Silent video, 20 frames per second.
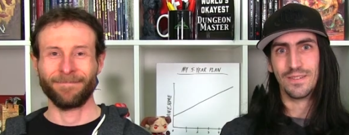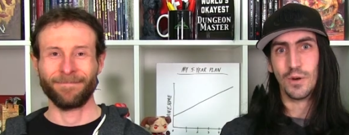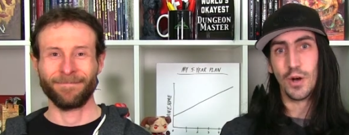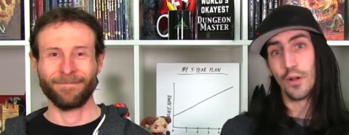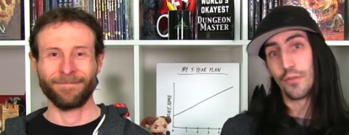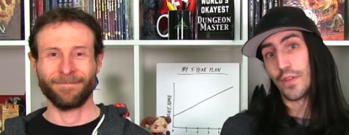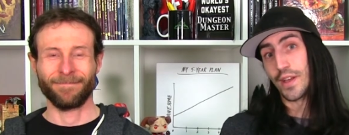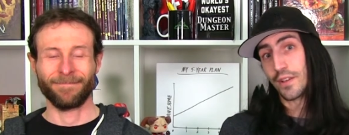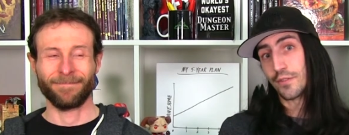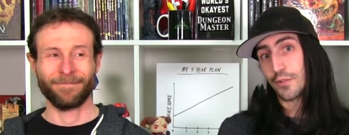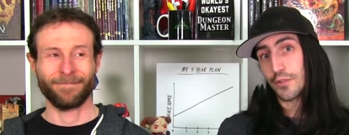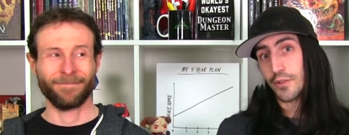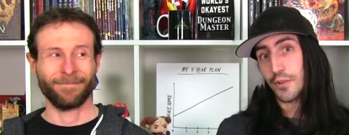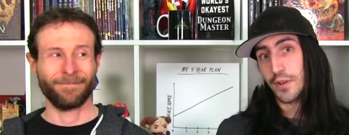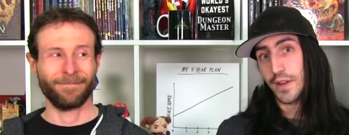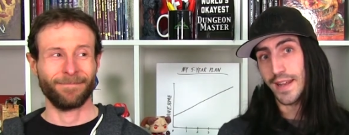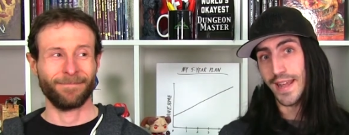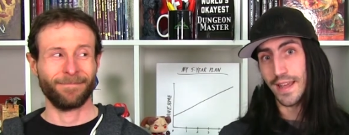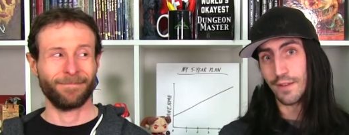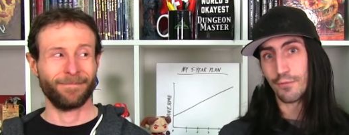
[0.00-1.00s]
Speaker 1: Well, thanks for
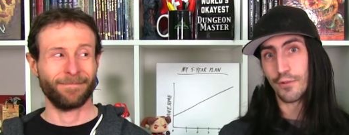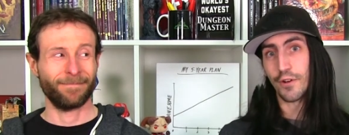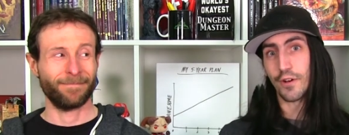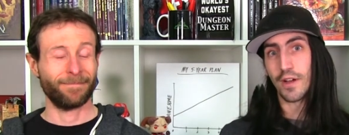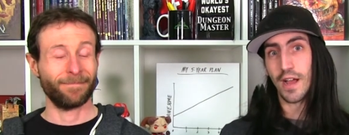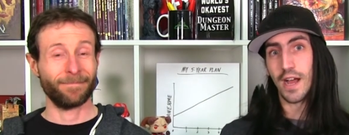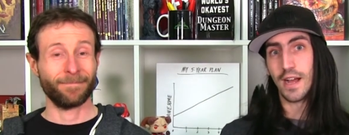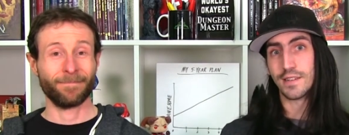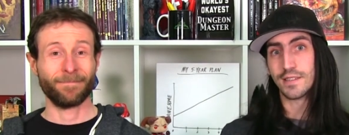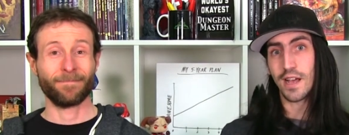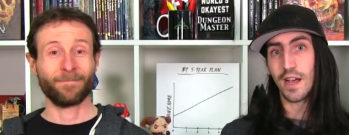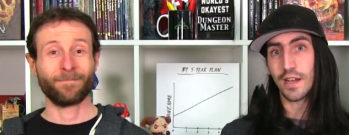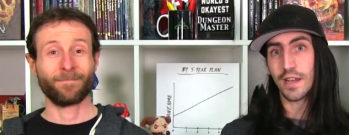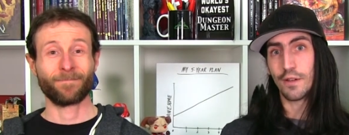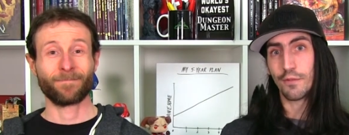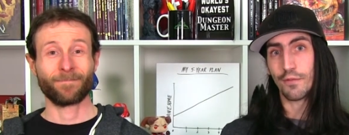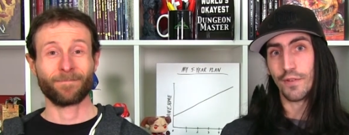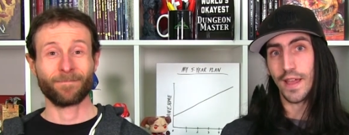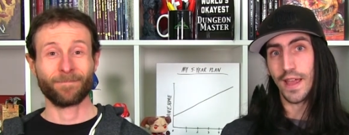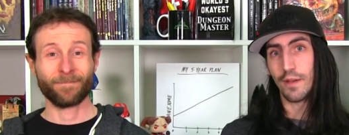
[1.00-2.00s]
tuning in for uh,
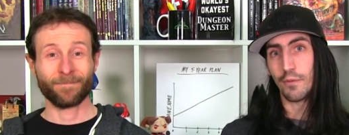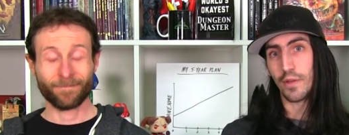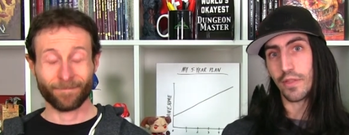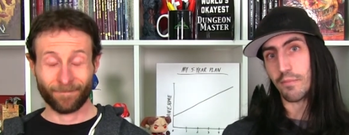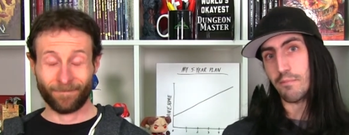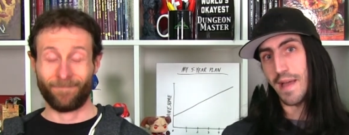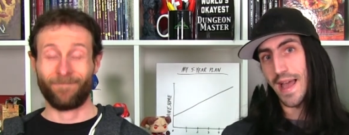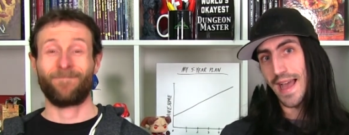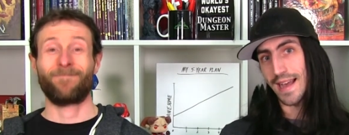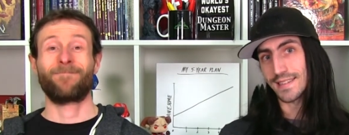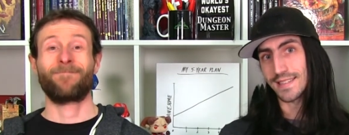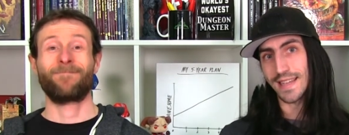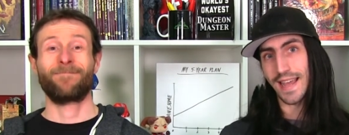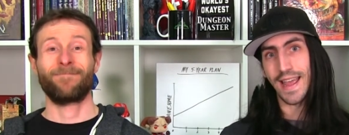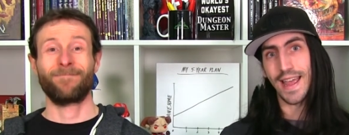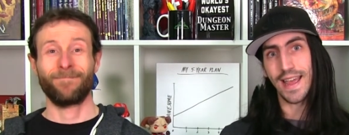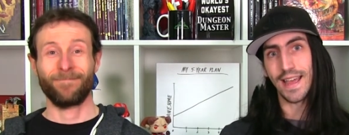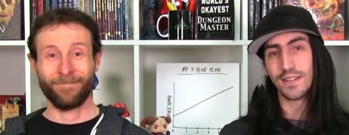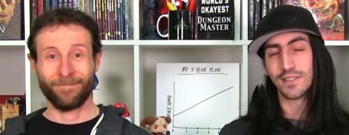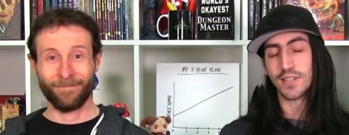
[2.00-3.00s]
Talking Fey with Max
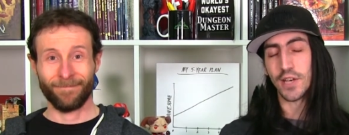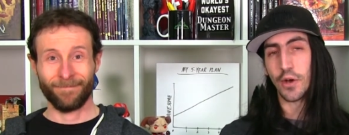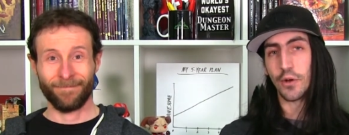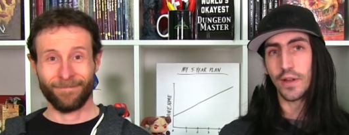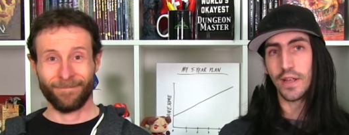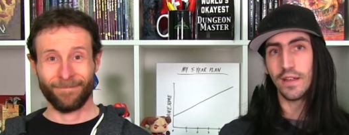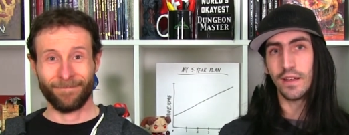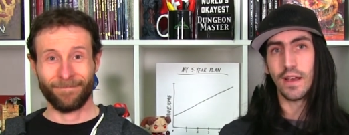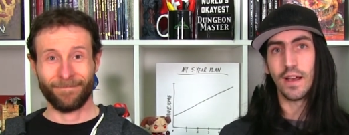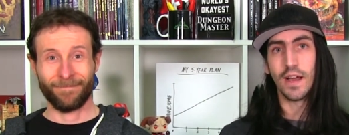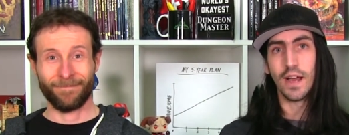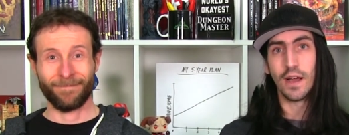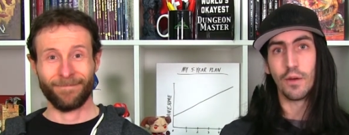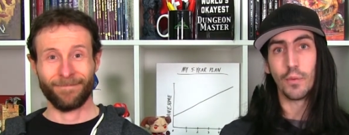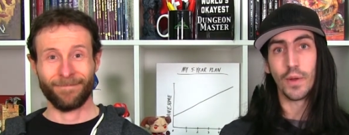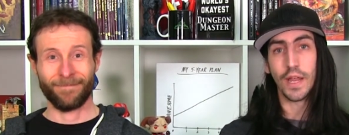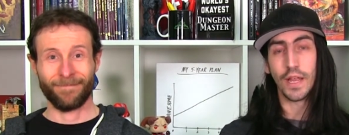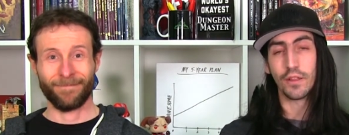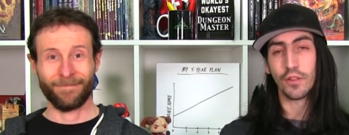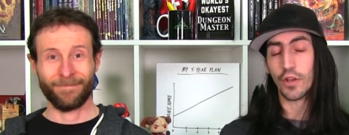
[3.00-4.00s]
and Tony. Uh,
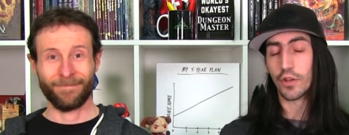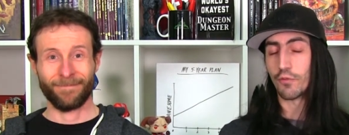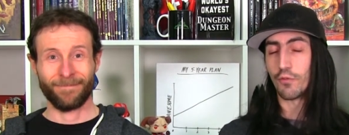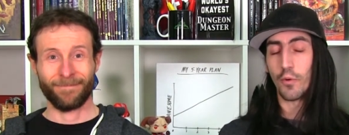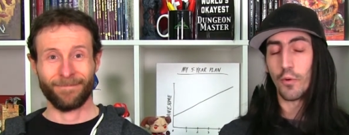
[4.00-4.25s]
we look